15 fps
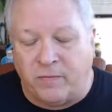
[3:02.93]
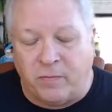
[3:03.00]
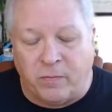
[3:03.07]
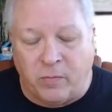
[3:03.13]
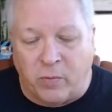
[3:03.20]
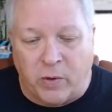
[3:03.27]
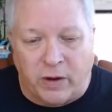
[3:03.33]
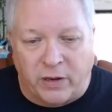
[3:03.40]

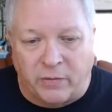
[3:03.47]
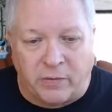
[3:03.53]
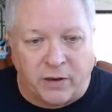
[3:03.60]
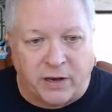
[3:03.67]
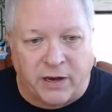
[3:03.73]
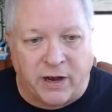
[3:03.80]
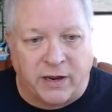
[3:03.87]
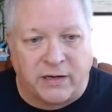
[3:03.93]

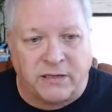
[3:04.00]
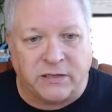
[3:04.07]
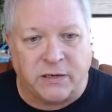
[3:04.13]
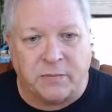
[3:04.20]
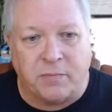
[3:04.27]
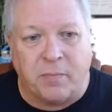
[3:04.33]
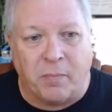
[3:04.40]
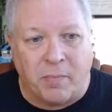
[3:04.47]
really nicely,
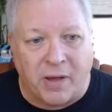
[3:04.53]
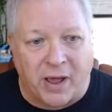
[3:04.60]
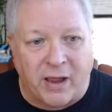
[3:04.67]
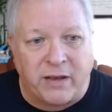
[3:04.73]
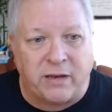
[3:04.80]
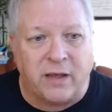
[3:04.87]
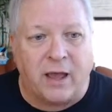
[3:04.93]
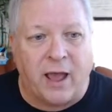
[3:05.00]

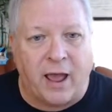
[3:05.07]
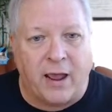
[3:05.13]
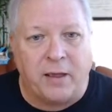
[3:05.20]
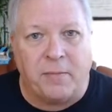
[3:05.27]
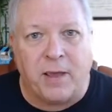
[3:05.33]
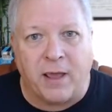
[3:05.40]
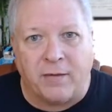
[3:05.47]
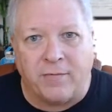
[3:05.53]
but I
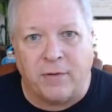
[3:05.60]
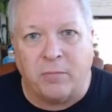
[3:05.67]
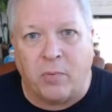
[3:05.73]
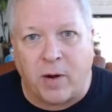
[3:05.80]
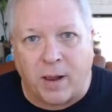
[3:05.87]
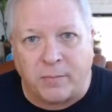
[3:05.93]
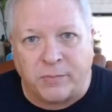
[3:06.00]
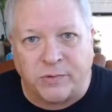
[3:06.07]
am having
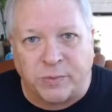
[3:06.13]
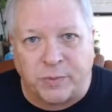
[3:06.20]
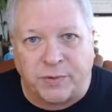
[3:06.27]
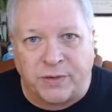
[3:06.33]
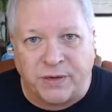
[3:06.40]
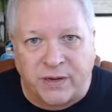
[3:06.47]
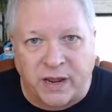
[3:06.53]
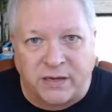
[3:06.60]
problems with
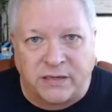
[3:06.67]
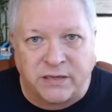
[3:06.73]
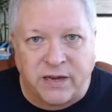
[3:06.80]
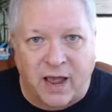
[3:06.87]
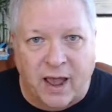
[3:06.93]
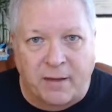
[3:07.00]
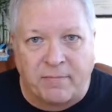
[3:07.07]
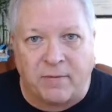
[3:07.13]
the
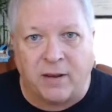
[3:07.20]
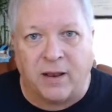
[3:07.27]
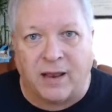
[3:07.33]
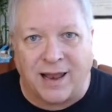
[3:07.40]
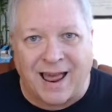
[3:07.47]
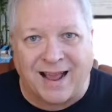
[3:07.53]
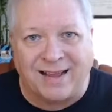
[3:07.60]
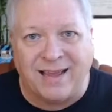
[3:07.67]
desktop
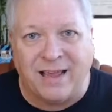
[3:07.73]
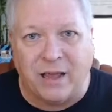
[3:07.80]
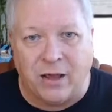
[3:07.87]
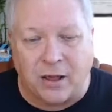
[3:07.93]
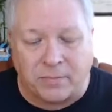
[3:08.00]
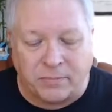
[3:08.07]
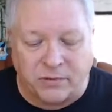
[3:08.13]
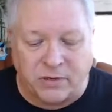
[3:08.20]
locking
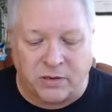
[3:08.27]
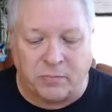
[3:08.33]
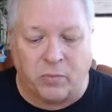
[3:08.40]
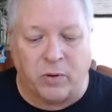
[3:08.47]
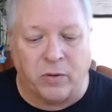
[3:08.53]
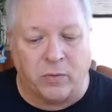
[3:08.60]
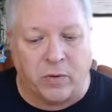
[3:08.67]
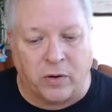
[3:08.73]
up to the
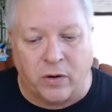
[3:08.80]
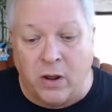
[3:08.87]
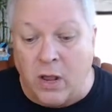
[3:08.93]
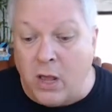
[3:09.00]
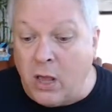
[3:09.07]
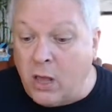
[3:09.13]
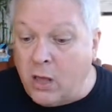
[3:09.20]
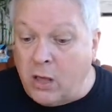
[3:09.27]
point where
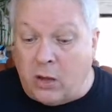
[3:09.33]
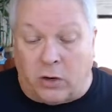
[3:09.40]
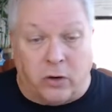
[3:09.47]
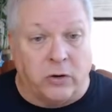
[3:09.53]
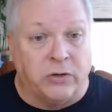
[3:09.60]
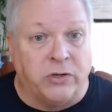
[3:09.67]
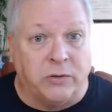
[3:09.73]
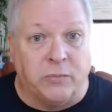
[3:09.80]

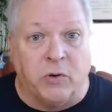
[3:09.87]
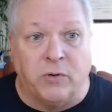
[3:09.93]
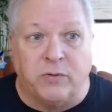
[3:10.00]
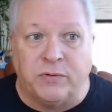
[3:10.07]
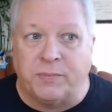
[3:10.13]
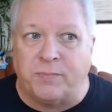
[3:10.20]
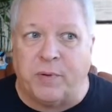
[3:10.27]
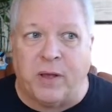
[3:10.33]
cursor
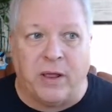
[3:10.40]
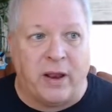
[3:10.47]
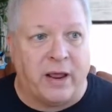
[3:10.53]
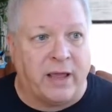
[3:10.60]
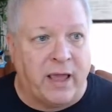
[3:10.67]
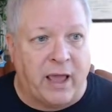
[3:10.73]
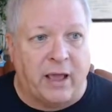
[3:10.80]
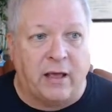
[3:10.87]
moves, but I
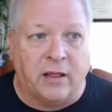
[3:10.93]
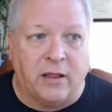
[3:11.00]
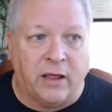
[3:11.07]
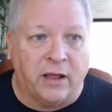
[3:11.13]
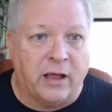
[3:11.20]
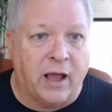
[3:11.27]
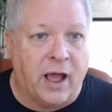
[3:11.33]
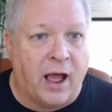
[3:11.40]
can't
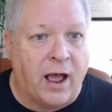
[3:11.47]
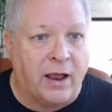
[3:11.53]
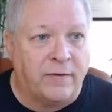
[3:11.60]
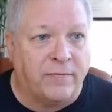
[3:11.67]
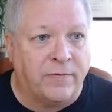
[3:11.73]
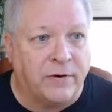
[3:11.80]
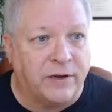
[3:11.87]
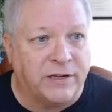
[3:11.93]
click on,
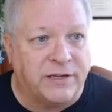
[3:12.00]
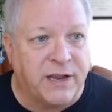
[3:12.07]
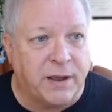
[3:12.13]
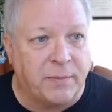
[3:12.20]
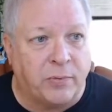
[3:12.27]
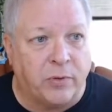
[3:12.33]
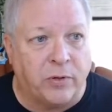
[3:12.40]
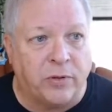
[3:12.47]
for
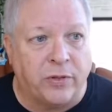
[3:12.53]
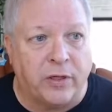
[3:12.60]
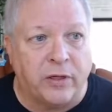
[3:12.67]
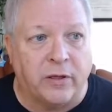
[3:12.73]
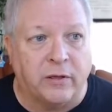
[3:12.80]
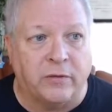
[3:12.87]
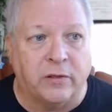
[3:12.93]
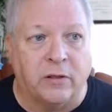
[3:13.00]
example,
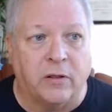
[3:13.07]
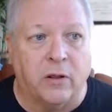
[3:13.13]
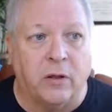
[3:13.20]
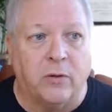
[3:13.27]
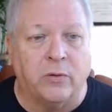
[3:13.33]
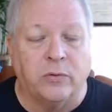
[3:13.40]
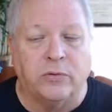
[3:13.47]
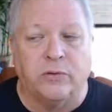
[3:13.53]
the
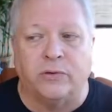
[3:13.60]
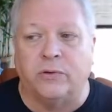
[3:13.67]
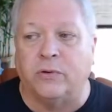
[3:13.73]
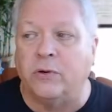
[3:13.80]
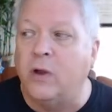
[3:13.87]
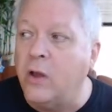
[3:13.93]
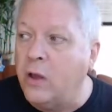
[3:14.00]
close or